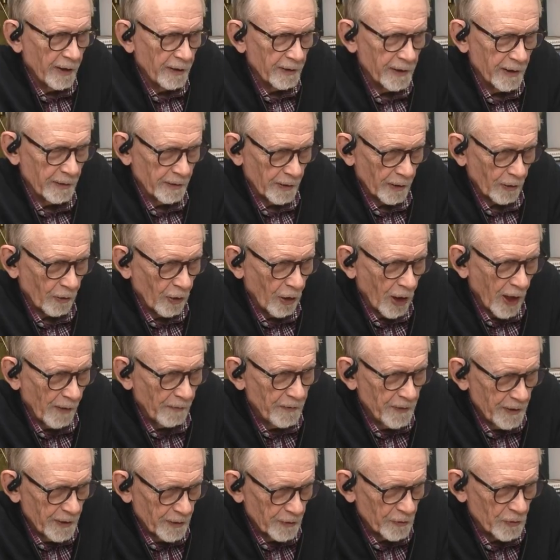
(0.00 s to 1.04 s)
then the
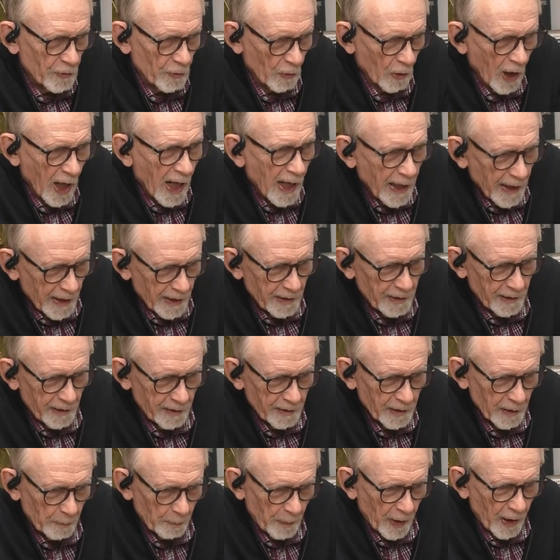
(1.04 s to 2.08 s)
coffee is dried
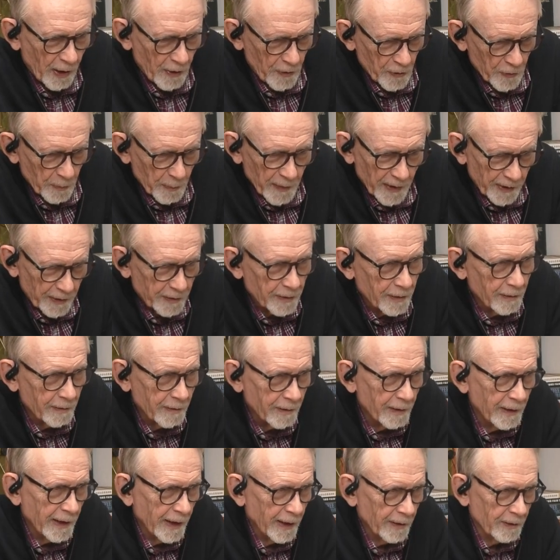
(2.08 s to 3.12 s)
in the parchment.
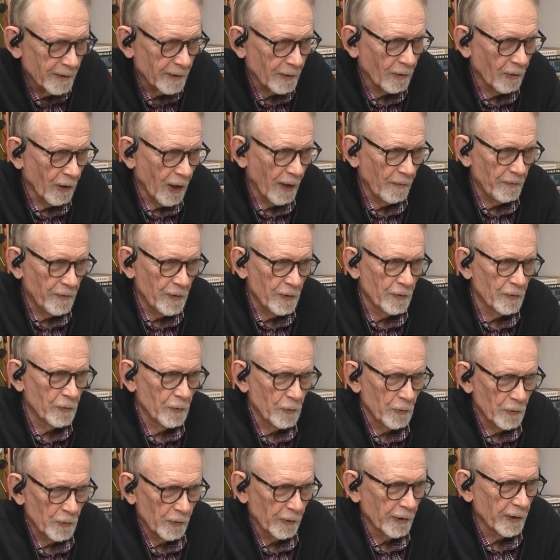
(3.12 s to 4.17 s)
And the coffee is
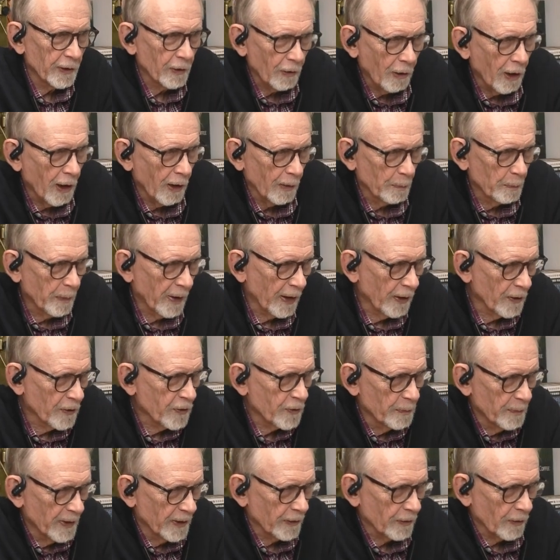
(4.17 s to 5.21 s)
usually called
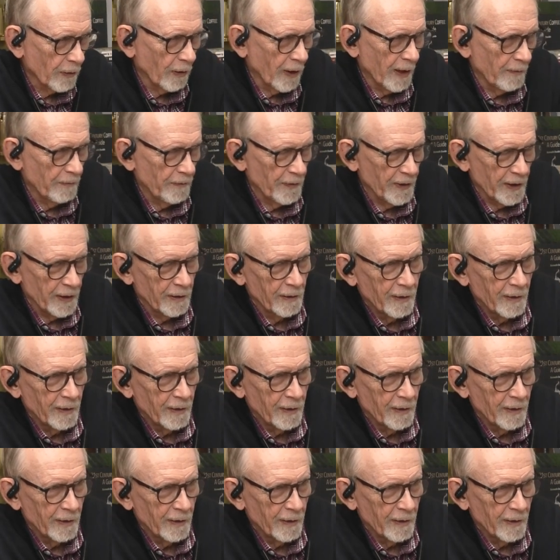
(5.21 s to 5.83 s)
parchment coffee.